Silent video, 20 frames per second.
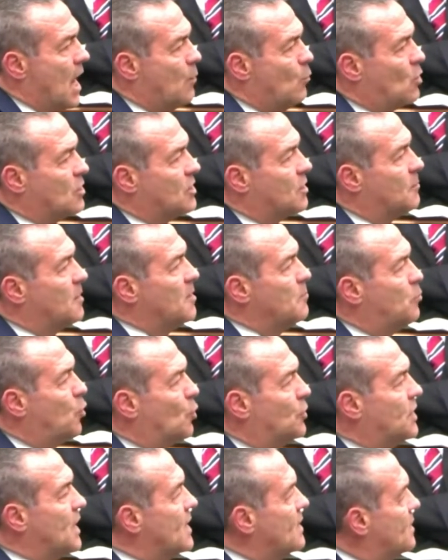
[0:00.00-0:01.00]
And when somebody
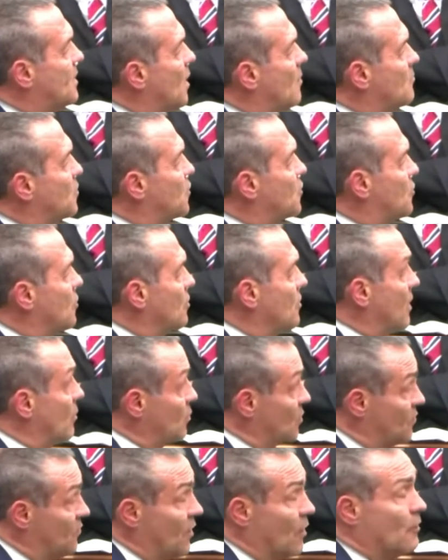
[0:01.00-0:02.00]
put that dumpster
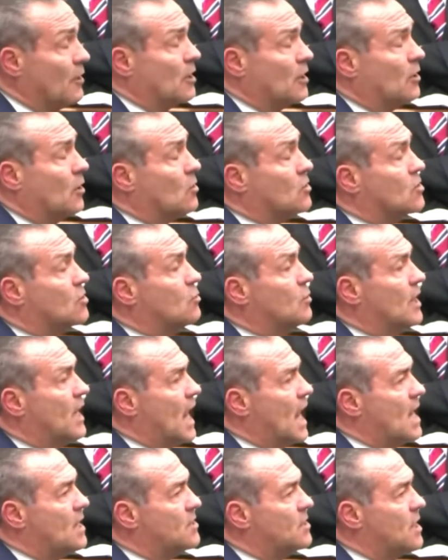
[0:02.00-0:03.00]
that was very close to a
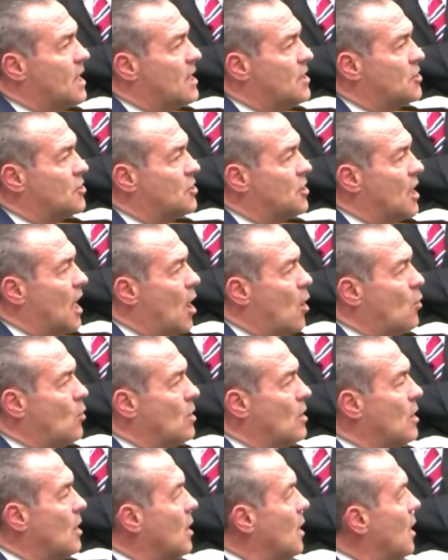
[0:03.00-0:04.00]
gas station out,